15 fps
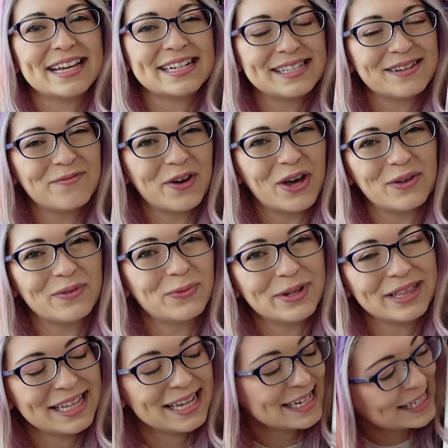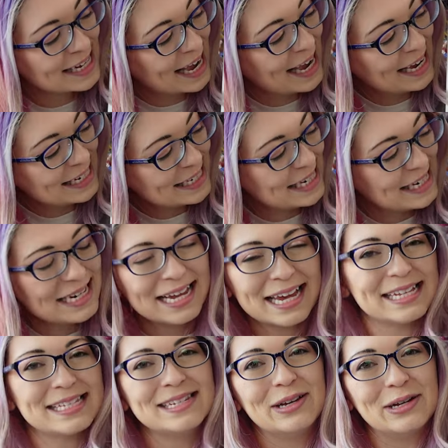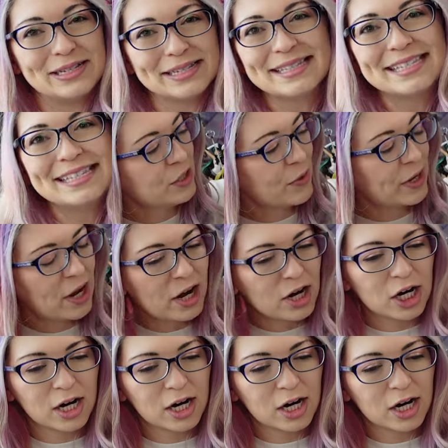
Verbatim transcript: that's involved with these DDS dolls. So I got